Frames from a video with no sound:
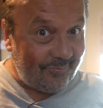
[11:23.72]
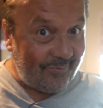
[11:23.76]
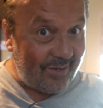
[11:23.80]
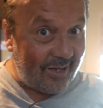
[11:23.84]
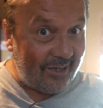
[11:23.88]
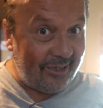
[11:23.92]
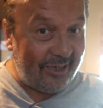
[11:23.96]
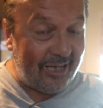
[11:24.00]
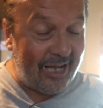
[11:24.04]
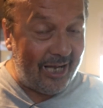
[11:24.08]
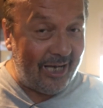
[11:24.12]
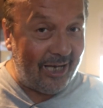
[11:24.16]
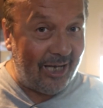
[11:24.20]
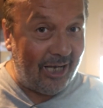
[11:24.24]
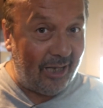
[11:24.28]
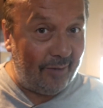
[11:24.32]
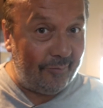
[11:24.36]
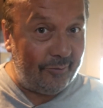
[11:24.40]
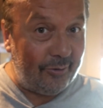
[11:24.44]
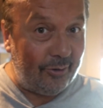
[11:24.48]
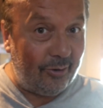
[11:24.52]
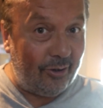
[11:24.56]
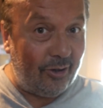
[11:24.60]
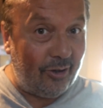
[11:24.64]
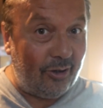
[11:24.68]
Okay, love
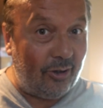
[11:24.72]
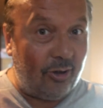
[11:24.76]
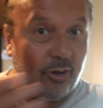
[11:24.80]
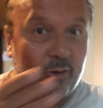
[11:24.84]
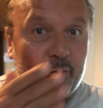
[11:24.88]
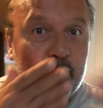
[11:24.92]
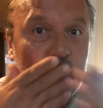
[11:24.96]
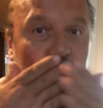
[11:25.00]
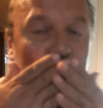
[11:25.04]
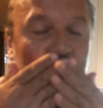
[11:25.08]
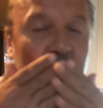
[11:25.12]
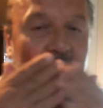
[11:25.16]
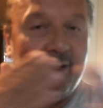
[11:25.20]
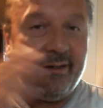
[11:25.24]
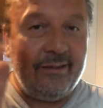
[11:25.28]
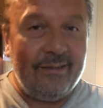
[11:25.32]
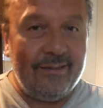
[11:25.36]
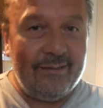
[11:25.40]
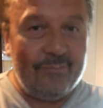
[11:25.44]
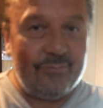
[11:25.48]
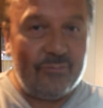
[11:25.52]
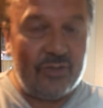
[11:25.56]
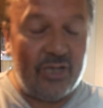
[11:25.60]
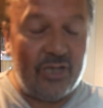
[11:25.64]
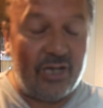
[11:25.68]
you all.
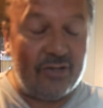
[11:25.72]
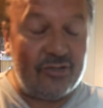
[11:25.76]
Ciao,